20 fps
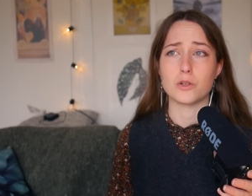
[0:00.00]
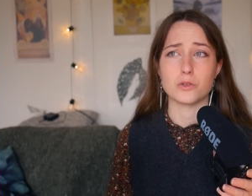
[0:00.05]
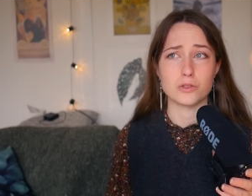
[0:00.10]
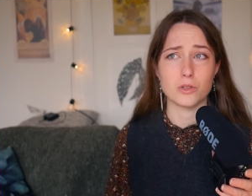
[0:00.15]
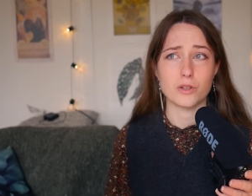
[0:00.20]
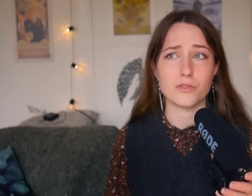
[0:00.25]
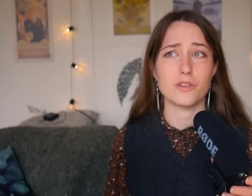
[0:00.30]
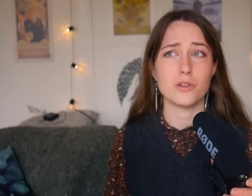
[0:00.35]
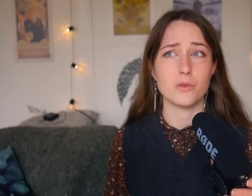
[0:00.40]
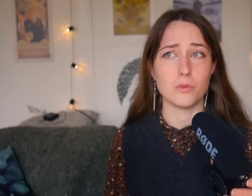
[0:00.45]
Also,
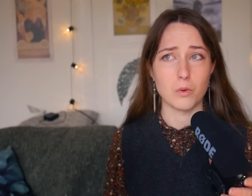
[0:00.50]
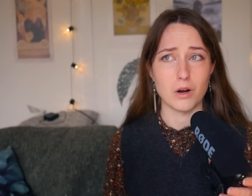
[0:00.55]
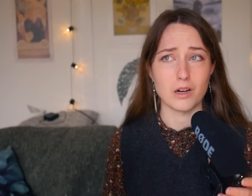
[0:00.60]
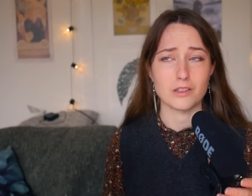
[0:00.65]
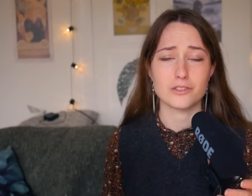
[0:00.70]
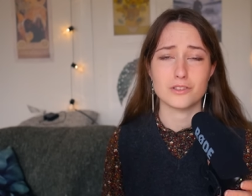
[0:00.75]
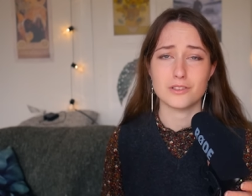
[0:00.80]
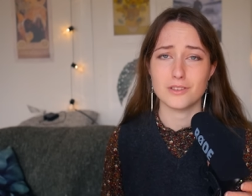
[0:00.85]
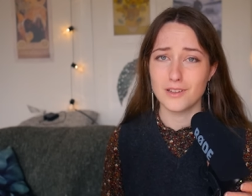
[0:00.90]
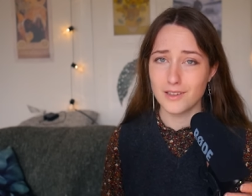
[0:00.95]
if you
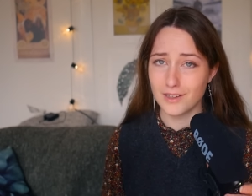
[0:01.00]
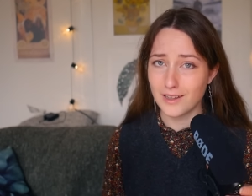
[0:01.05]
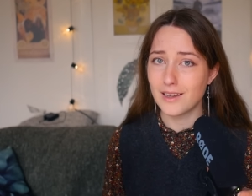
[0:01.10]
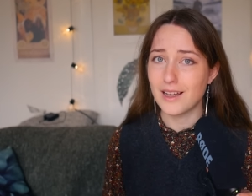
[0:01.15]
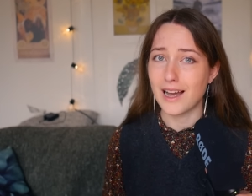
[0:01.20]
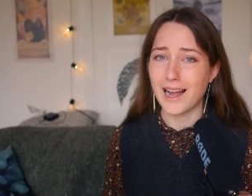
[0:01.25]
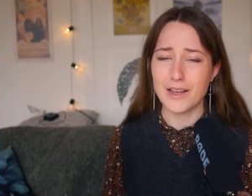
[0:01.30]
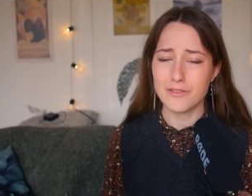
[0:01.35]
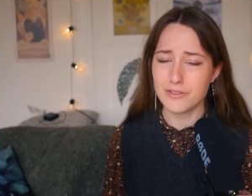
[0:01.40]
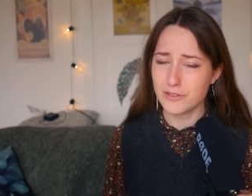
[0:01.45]
watch,
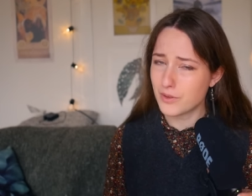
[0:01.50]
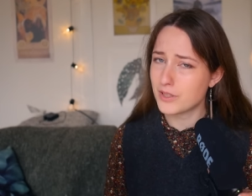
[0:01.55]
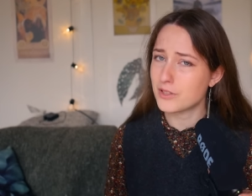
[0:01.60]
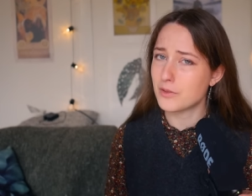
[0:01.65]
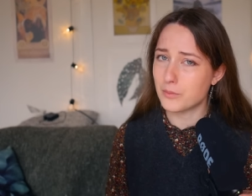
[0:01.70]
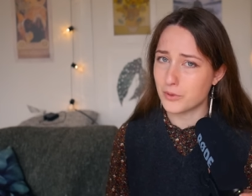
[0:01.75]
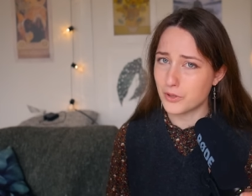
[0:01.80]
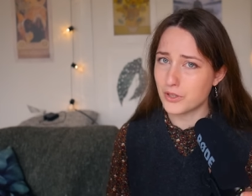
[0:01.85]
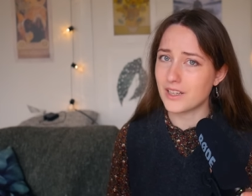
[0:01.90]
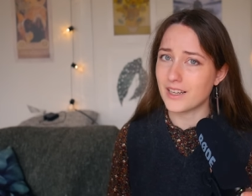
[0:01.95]
I haven't read the
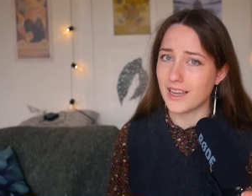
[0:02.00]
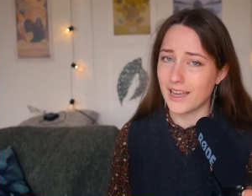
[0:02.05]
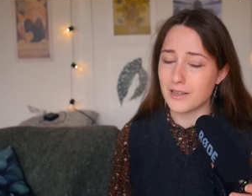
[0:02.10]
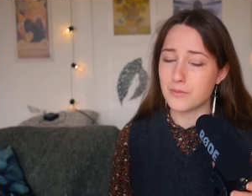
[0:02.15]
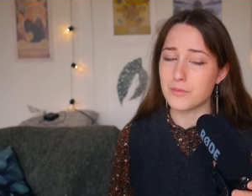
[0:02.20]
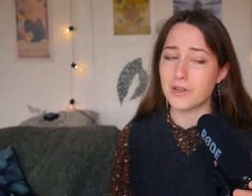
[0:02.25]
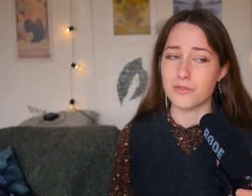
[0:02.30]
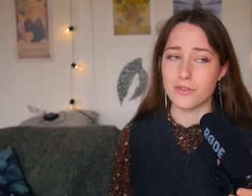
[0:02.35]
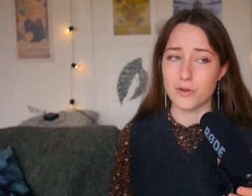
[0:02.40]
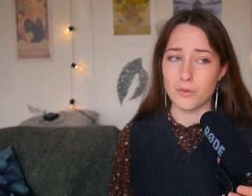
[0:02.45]
book again,
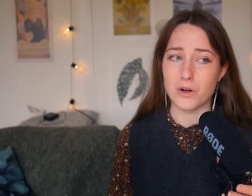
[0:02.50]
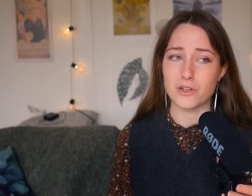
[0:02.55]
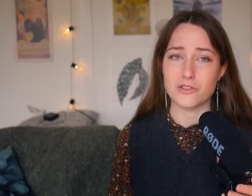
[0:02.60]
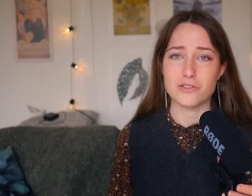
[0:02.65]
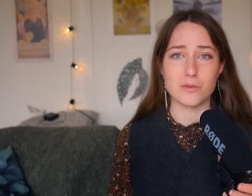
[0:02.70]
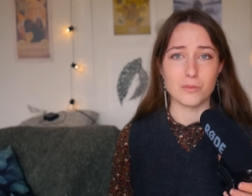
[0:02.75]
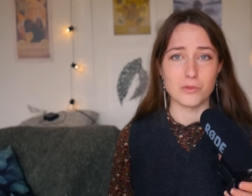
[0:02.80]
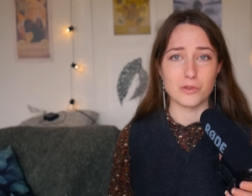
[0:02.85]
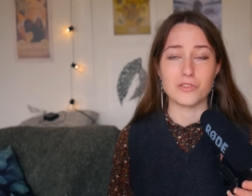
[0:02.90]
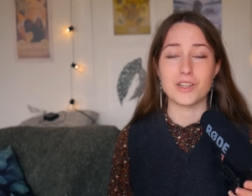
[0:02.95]
but if you watch
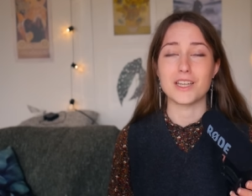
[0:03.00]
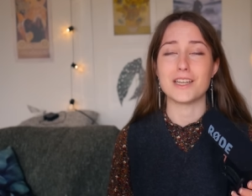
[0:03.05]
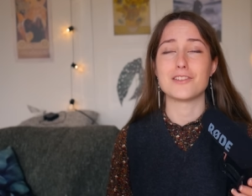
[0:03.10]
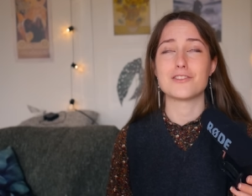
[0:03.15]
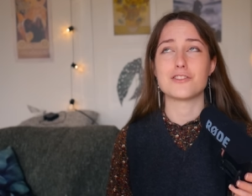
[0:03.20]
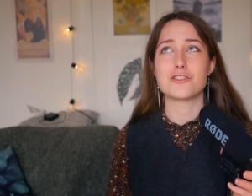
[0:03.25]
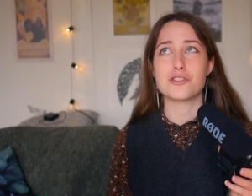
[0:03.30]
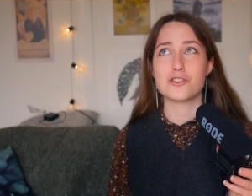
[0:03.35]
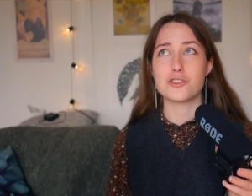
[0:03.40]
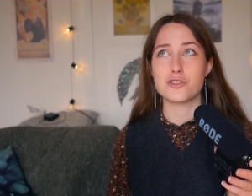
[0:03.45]
the movie,
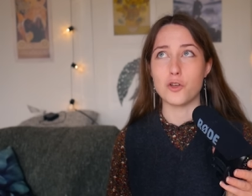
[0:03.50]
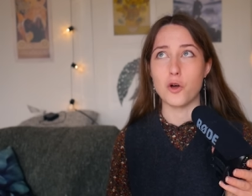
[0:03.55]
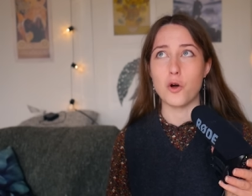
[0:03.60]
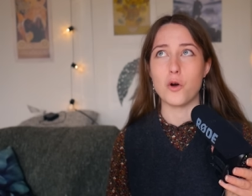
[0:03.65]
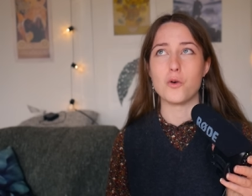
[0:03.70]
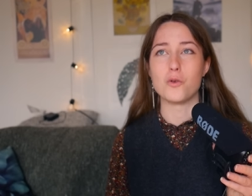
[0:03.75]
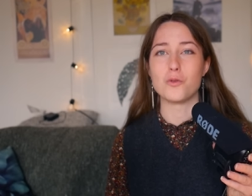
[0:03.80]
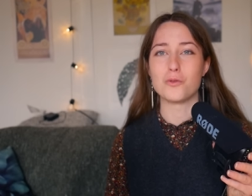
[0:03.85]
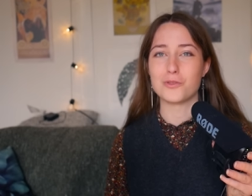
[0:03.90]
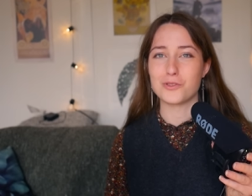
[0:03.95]
it's
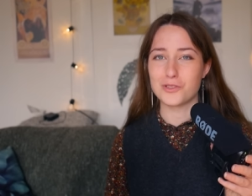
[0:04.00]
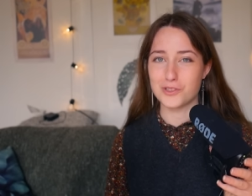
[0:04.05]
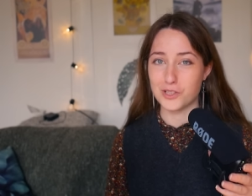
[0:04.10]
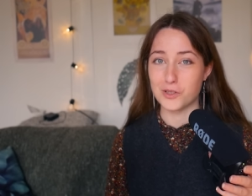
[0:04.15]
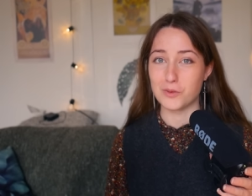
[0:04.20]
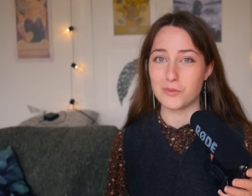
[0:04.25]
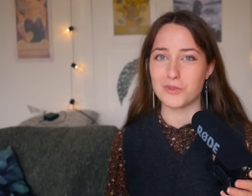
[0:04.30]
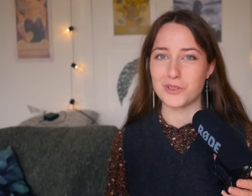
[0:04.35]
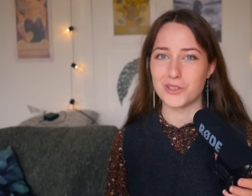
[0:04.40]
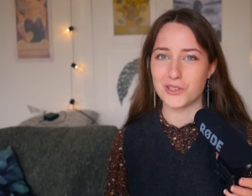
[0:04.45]
so
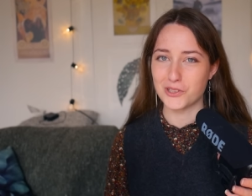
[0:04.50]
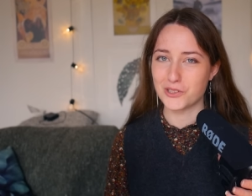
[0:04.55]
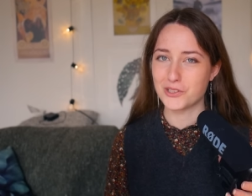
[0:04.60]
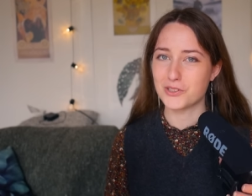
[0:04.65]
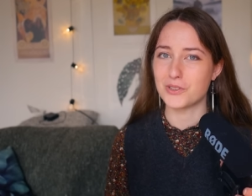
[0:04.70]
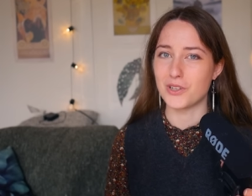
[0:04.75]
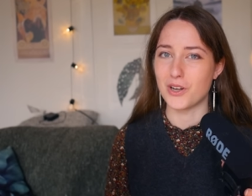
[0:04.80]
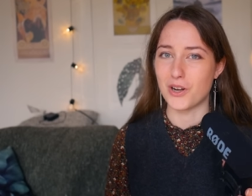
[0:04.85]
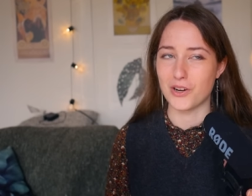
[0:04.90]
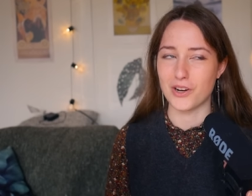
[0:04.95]
similar
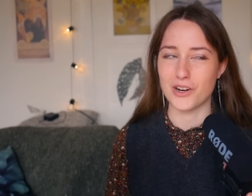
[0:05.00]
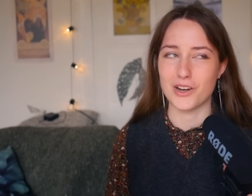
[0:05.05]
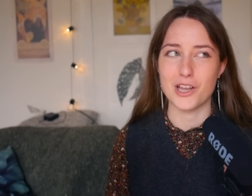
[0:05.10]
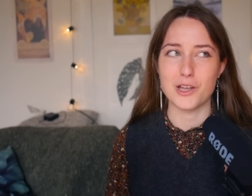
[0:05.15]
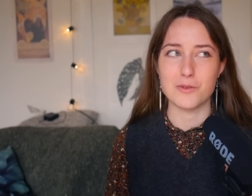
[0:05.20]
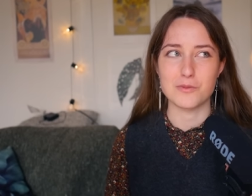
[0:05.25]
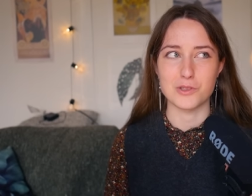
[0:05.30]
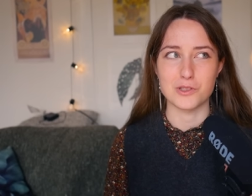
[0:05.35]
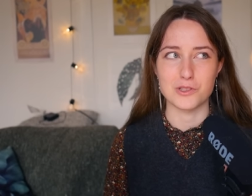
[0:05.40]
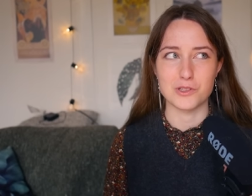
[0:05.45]
to The Hunger
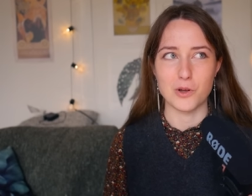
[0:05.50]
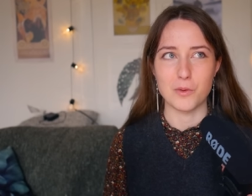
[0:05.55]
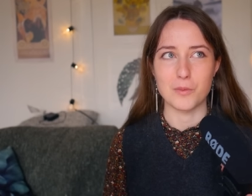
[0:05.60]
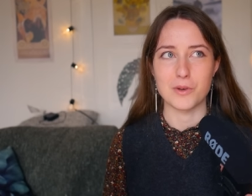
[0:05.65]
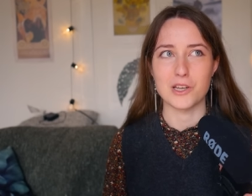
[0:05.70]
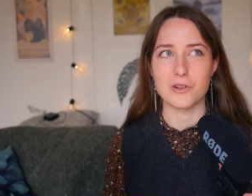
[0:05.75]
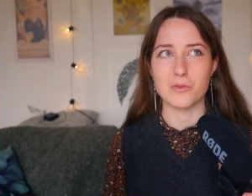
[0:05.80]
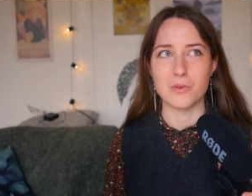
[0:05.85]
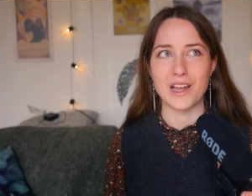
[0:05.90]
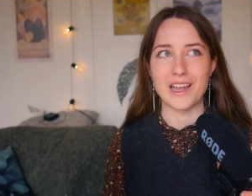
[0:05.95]
Games in so
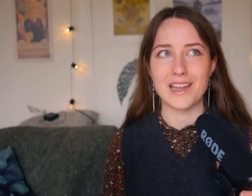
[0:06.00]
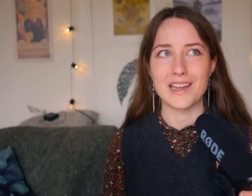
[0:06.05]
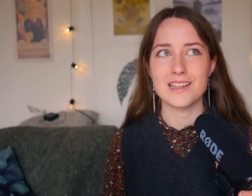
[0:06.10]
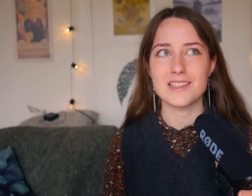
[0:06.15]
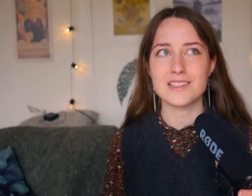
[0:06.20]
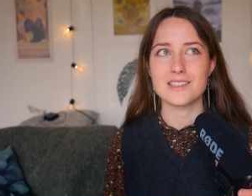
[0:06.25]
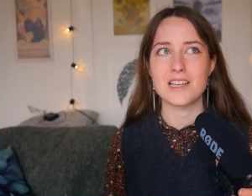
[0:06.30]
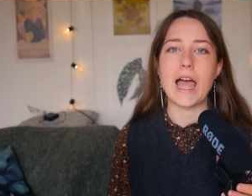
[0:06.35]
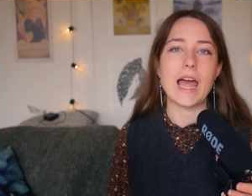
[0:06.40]
many ways.